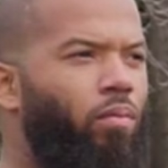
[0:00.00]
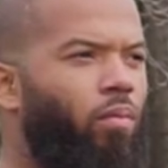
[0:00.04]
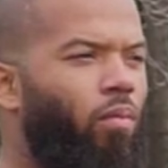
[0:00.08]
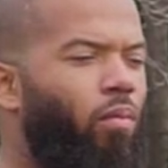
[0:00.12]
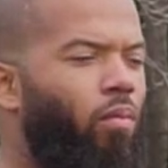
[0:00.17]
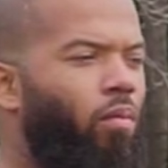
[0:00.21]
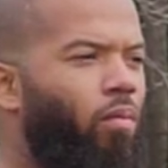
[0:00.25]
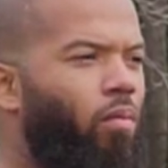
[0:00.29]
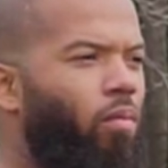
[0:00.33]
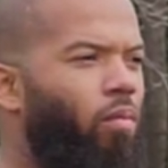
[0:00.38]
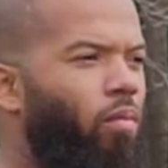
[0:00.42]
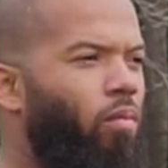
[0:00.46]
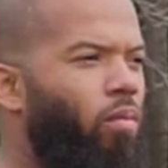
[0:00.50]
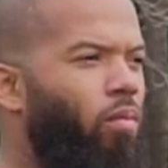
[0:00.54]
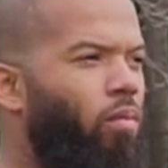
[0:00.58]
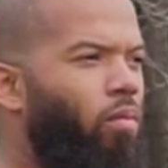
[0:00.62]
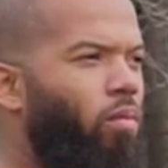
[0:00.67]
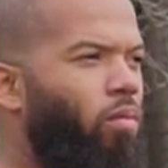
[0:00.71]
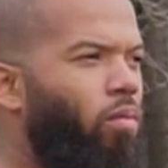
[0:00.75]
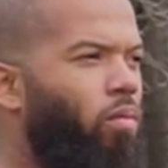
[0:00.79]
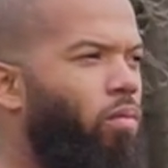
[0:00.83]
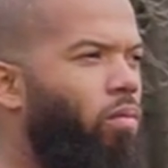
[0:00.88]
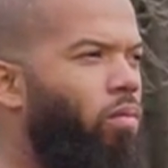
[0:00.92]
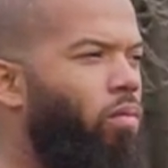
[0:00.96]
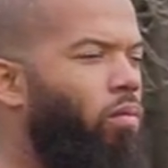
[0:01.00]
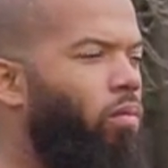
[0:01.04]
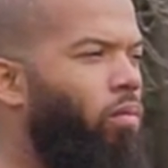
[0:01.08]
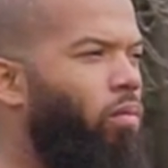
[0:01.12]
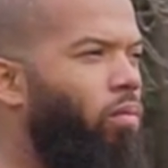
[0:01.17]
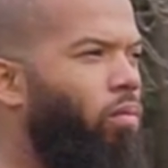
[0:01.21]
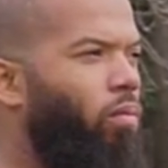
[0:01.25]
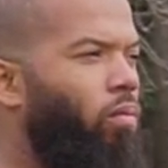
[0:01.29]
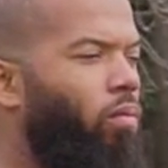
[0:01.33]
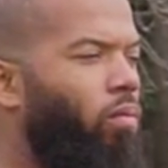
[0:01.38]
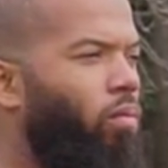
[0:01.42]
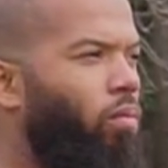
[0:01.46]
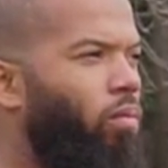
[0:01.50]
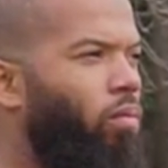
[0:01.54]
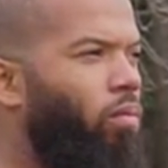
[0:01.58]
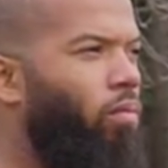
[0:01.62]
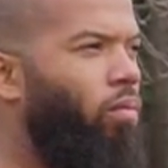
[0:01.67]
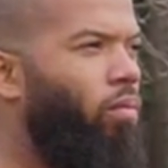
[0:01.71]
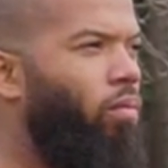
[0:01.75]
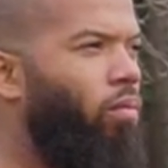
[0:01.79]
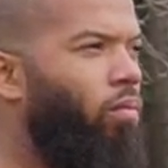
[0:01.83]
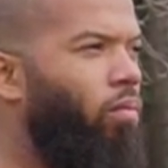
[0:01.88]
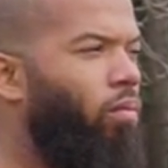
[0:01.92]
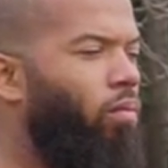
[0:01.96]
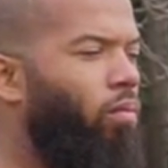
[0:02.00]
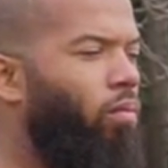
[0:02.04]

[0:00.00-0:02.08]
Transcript: This person isn't speaking.